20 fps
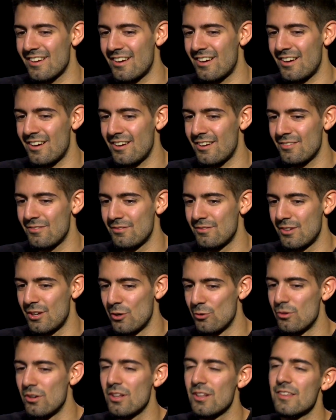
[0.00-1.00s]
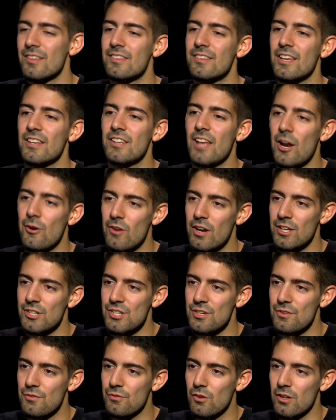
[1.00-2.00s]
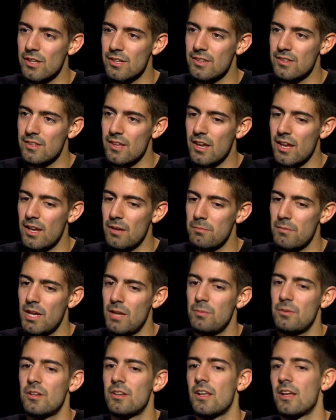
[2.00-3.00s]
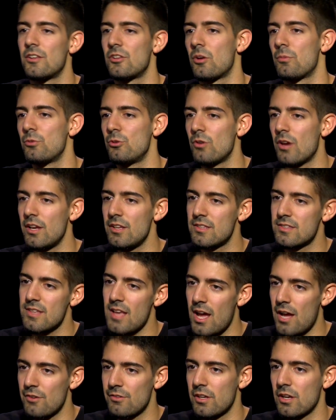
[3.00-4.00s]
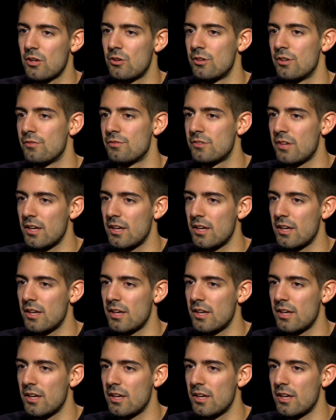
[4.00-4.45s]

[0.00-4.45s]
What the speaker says: a realistic direction for, let's say, maybe an N.W.A. sound that could have